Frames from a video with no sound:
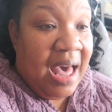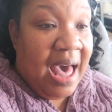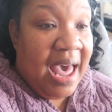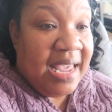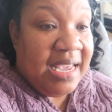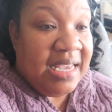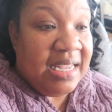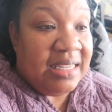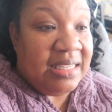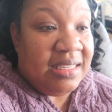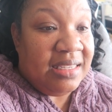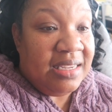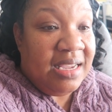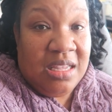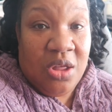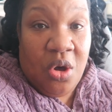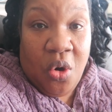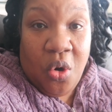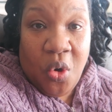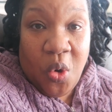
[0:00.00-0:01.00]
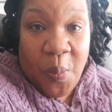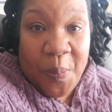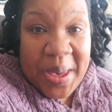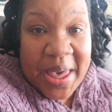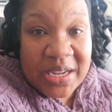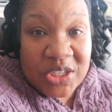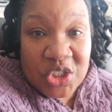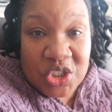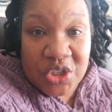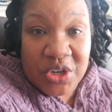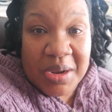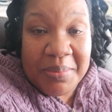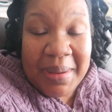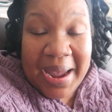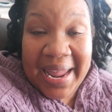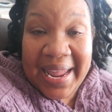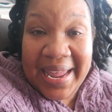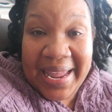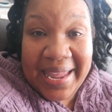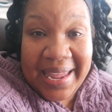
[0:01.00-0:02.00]
I can see the whole picture in
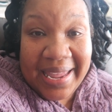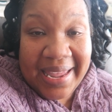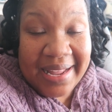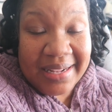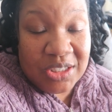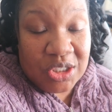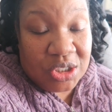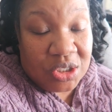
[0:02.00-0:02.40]
my head.